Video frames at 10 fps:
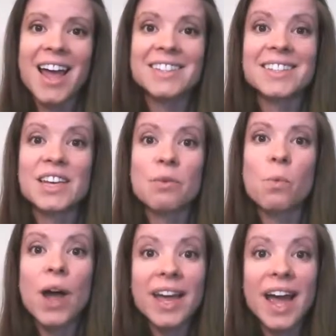and see
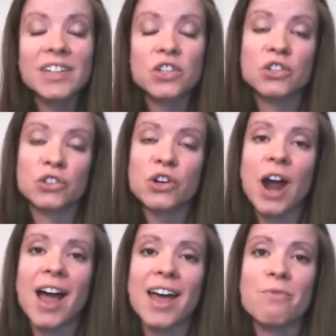what catches
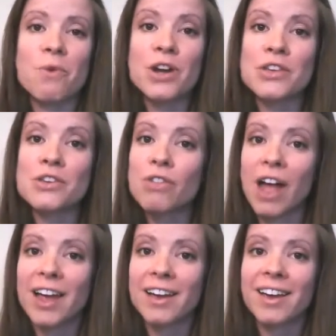your eye, what do you
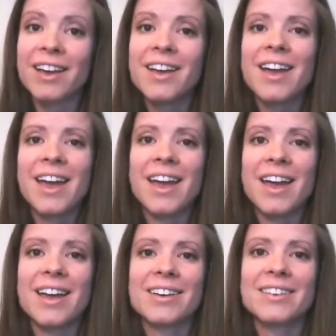like,
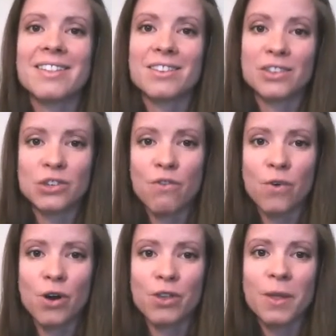and so
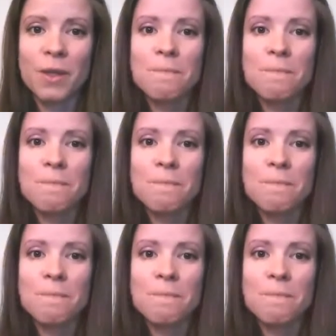forth.